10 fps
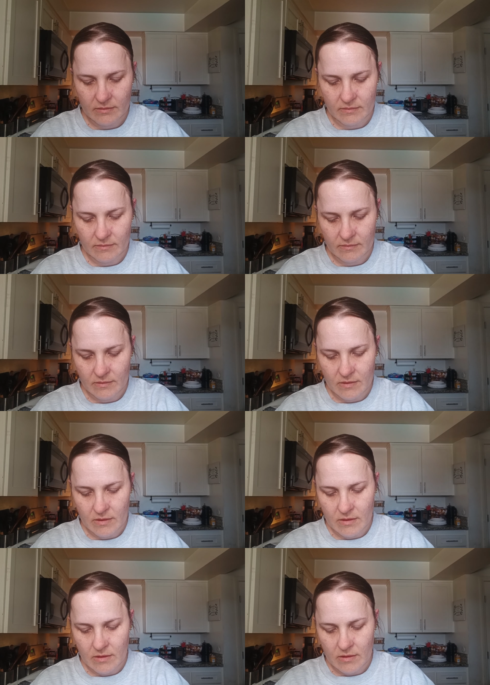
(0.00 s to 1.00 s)

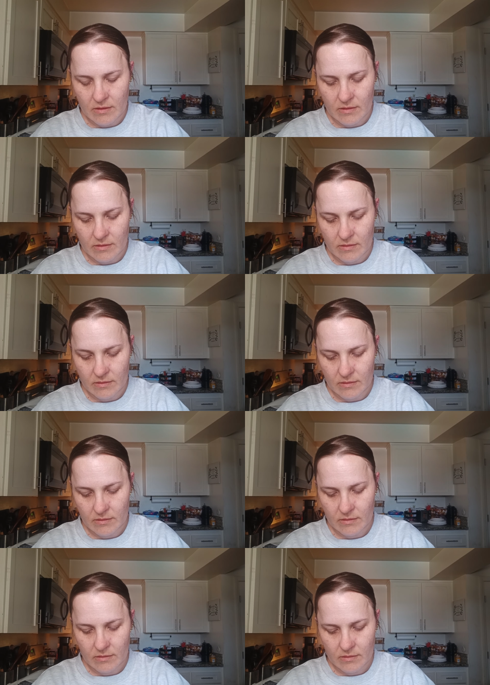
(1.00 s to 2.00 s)

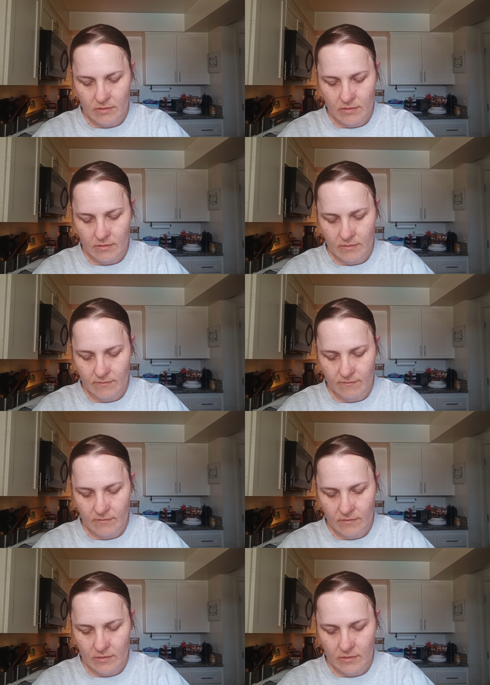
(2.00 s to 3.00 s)

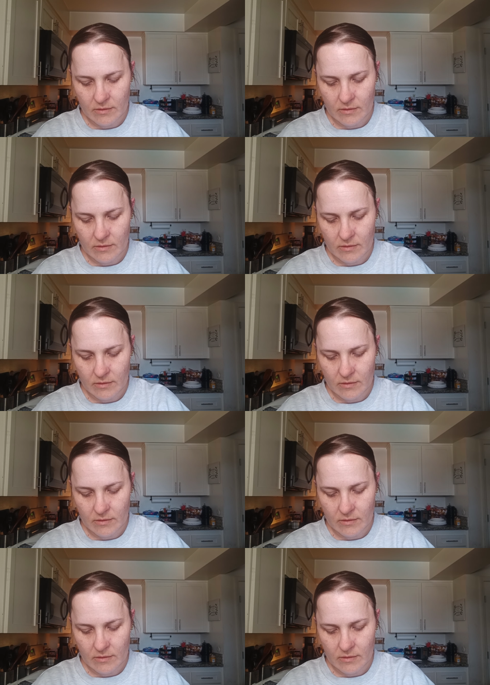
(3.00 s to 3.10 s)
No one is speaking in this clip.